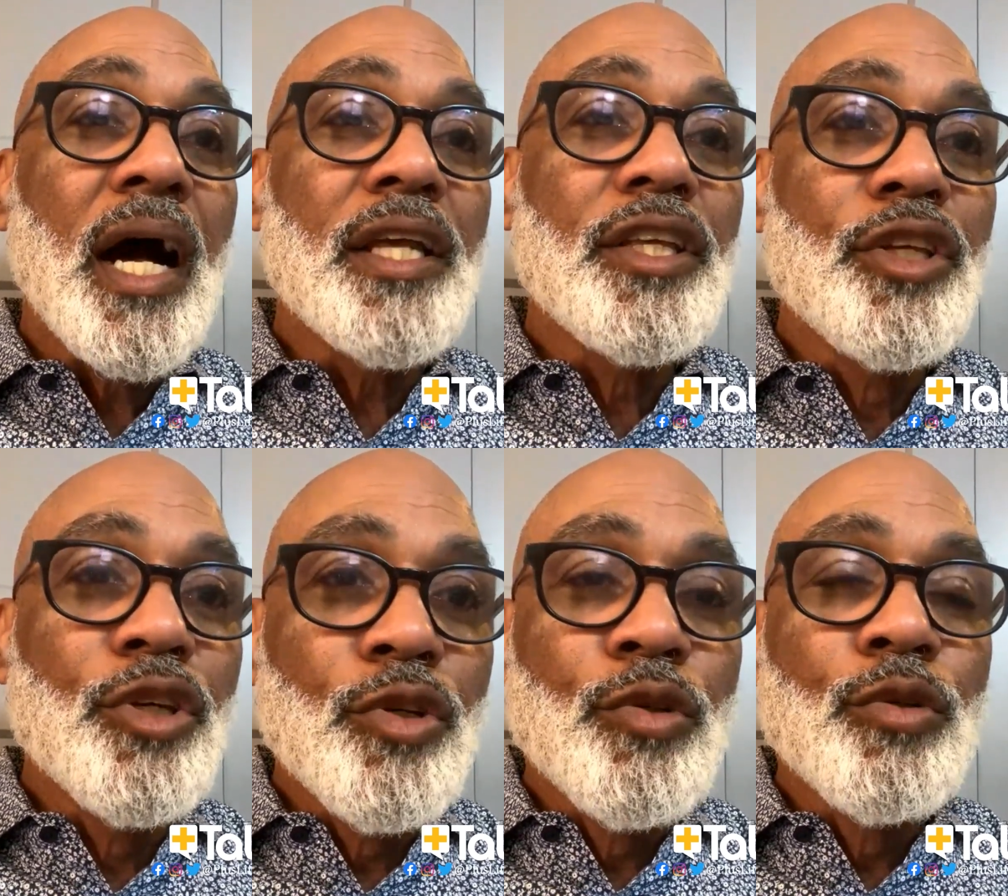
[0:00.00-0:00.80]
a
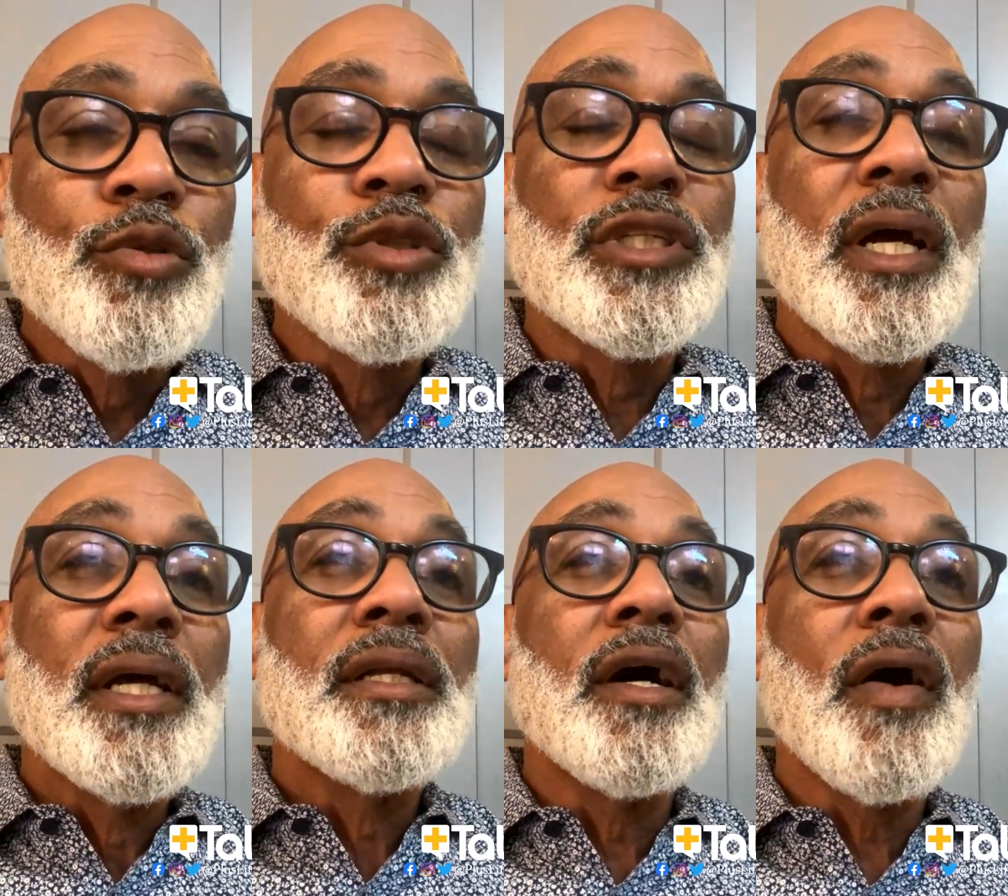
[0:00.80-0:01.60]
huge
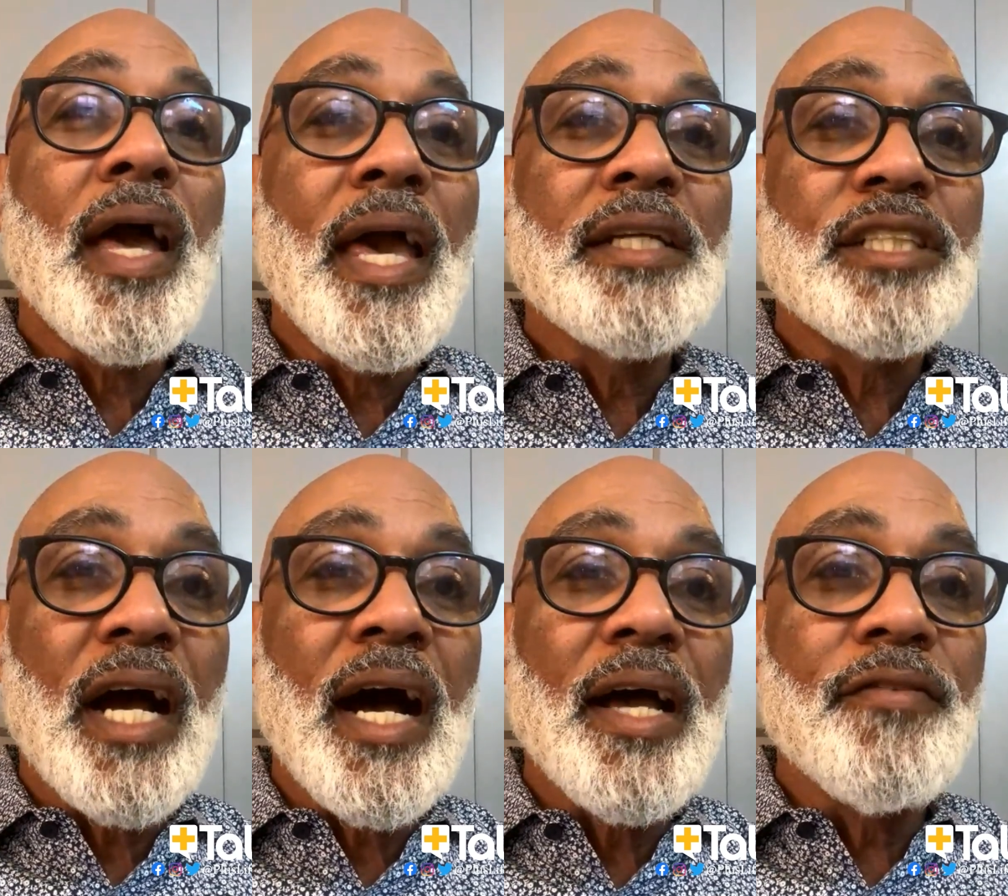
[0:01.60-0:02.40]

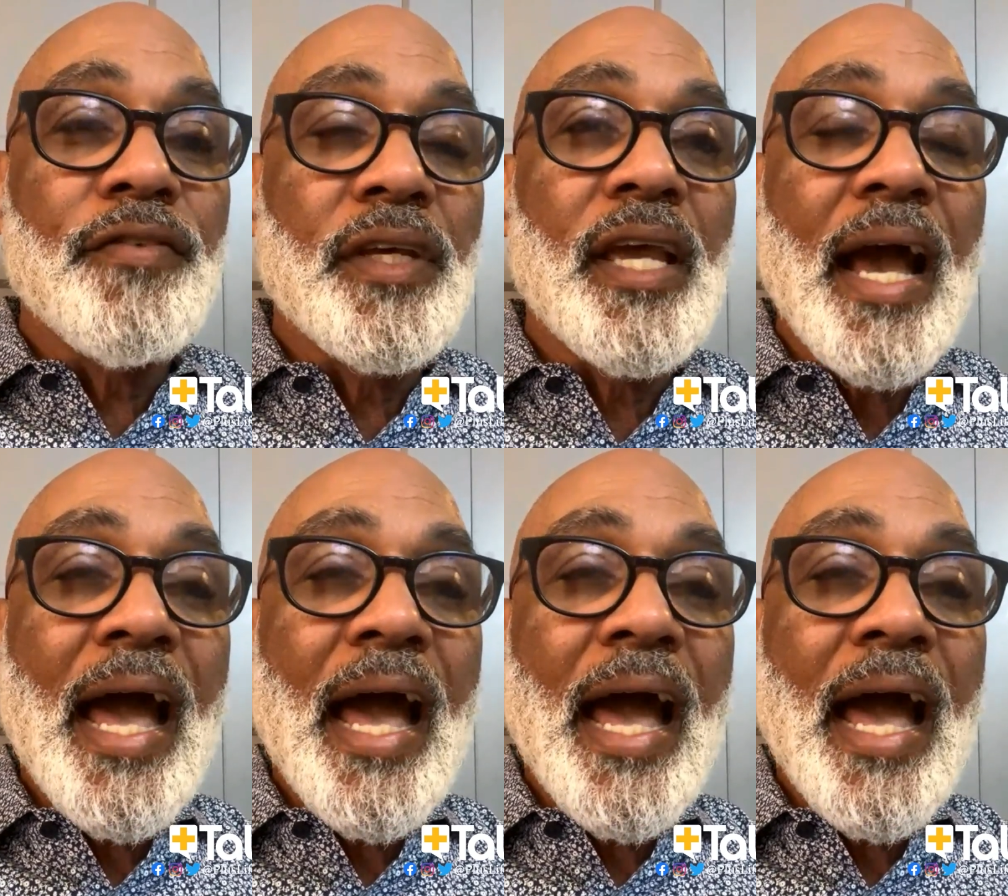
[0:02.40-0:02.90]
HIV